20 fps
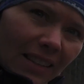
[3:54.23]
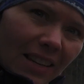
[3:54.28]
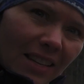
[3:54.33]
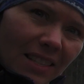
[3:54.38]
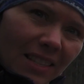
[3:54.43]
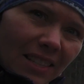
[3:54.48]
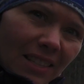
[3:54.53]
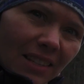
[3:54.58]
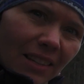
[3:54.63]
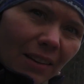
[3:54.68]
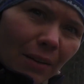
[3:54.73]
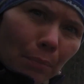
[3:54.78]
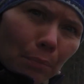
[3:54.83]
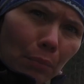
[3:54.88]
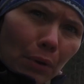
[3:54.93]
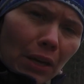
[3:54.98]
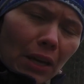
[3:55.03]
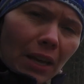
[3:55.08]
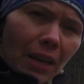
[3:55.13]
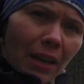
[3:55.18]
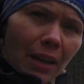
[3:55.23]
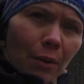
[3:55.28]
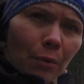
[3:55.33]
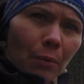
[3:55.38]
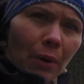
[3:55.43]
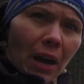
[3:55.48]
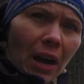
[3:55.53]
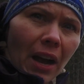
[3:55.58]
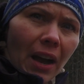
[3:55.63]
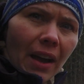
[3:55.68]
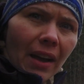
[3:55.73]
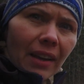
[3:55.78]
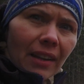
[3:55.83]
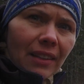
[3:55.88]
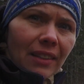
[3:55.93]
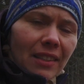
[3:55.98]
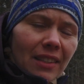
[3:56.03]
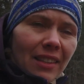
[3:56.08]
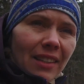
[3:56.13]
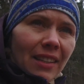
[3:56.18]
this, big,
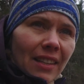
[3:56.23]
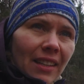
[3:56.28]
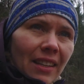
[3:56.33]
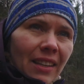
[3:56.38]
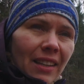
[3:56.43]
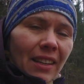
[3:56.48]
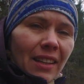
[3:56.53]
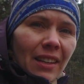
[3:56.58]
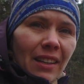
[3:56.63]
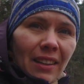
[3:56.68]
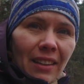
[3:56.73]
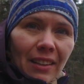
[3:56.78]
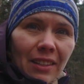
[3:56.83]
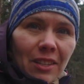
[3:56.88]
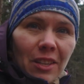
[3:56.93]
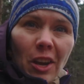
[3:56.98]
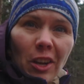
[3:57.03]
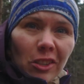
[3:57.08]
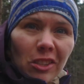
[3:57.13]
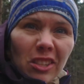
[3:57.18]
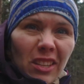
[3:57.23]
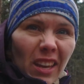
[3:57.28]
wide, not